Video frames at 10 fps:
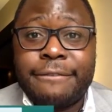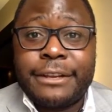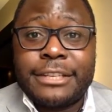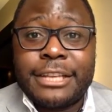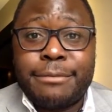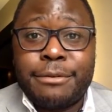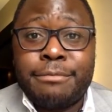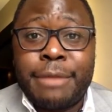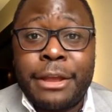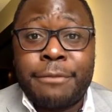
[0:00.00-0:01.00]
For example,
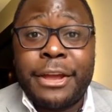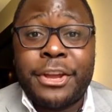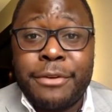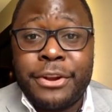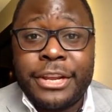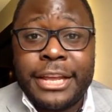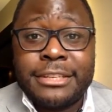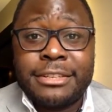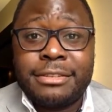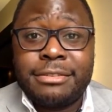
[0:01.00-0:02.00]
my, my community
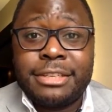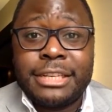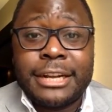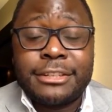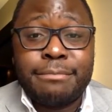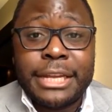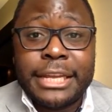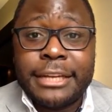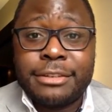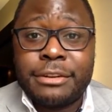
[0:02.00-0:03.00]
has seen lots of
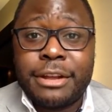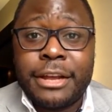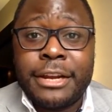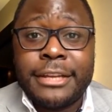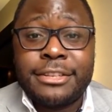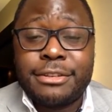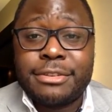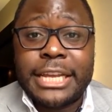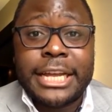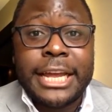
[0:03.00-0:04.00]
big gains in, in I C
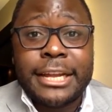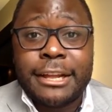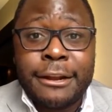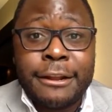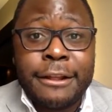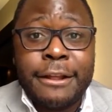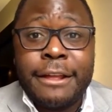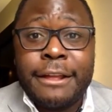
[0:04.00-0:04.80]
Os like Icon.